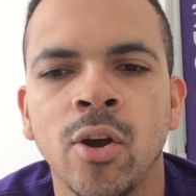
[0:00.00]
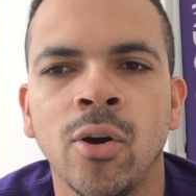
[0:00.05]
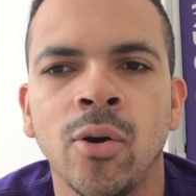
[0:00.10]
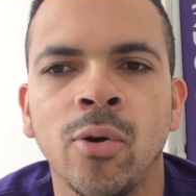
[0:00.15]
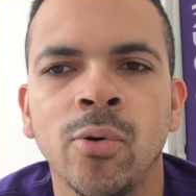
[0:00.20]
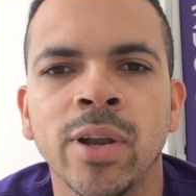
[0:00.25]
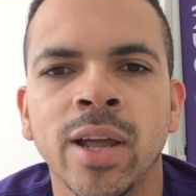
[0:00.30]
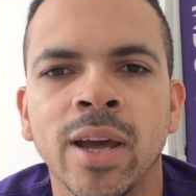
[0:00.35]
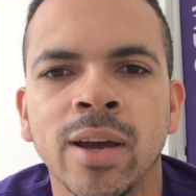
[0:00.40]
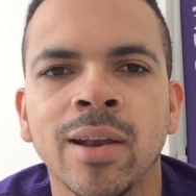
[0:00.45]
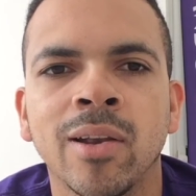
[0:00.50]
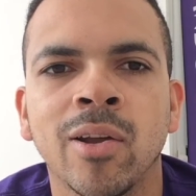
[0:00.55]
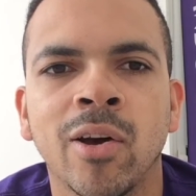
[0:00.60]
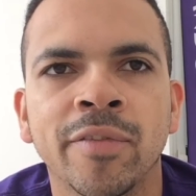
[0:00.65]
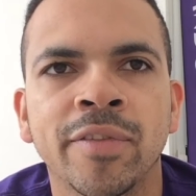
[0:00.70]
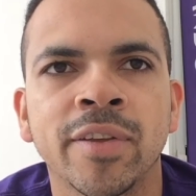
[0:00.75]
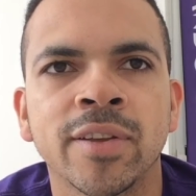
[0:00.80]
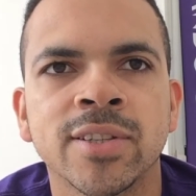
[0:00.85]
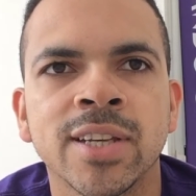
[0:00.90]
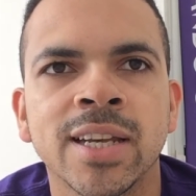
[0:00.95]
although a lot
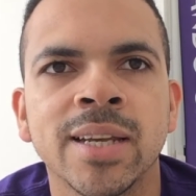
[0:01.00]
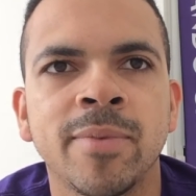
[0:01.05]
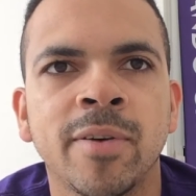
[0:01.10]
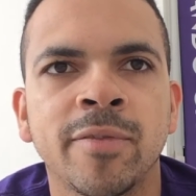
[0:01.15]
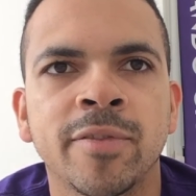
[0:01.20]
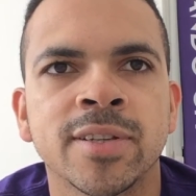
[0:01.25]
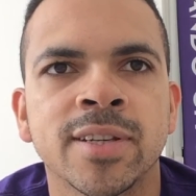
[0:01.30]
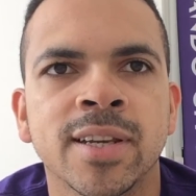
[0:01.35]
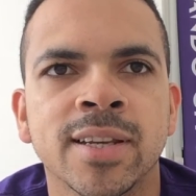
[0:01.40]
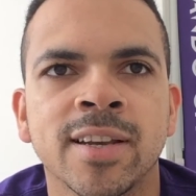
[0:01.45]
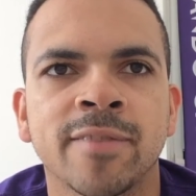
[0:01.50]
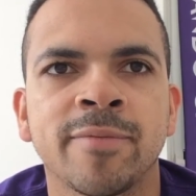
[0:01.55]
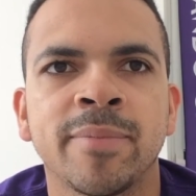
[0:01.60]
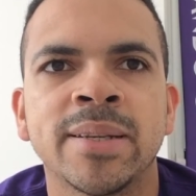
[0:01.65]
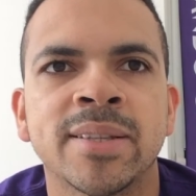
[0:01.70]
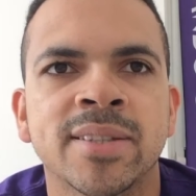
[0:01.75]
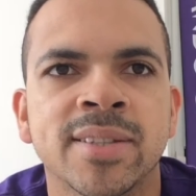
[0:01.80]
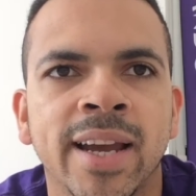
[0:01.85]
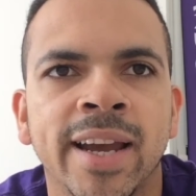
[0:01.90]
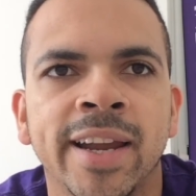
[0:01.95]
of the team, obviously, as I've
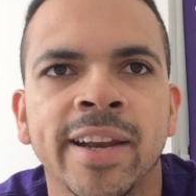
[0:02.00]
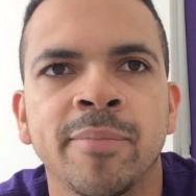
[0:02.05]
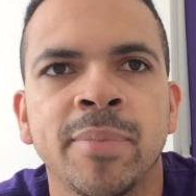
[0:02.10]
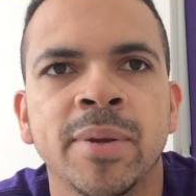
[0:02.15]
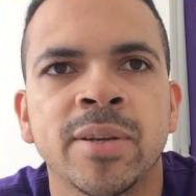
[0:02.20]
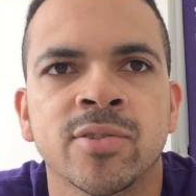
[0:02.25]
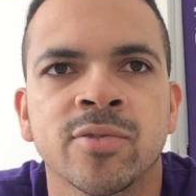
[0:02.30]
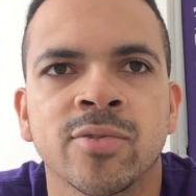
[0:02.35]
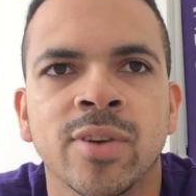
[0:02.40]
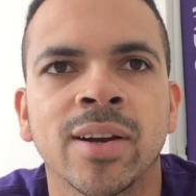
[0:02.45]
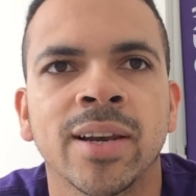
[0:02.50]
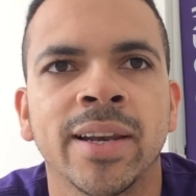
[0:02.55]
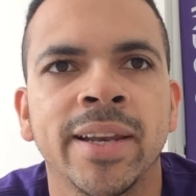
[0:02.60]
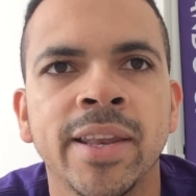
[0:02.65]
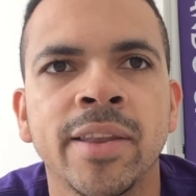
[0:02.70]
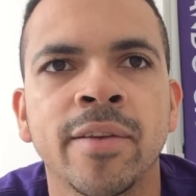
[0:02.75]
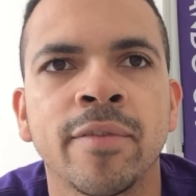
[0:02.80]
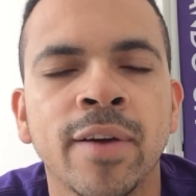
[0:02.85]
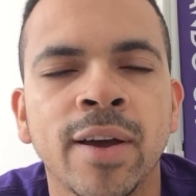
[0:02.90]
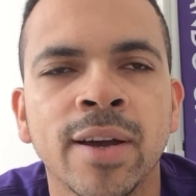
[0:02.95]
been saying, have been struggling
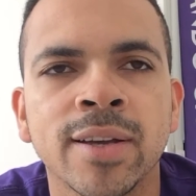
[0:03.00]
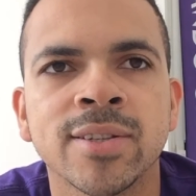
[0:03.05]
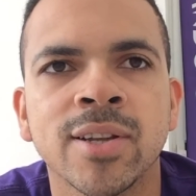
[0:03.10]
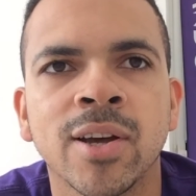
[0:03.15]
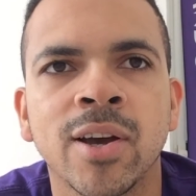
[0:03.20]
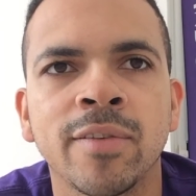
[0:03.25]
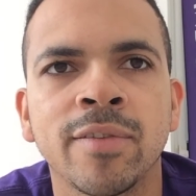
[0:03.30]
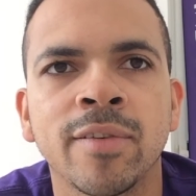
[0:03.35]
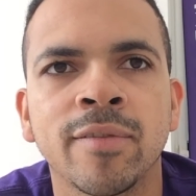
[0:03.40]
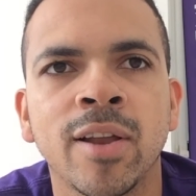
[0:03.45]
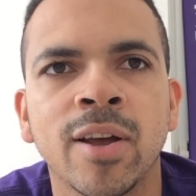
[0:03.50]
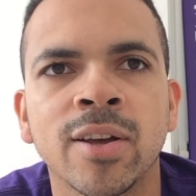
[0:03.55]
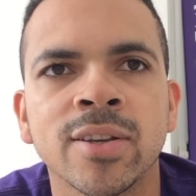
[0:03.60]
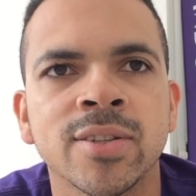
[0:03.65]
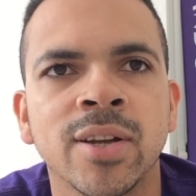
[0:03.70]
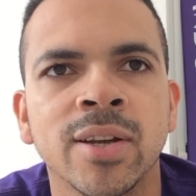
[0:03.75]
in the first half of last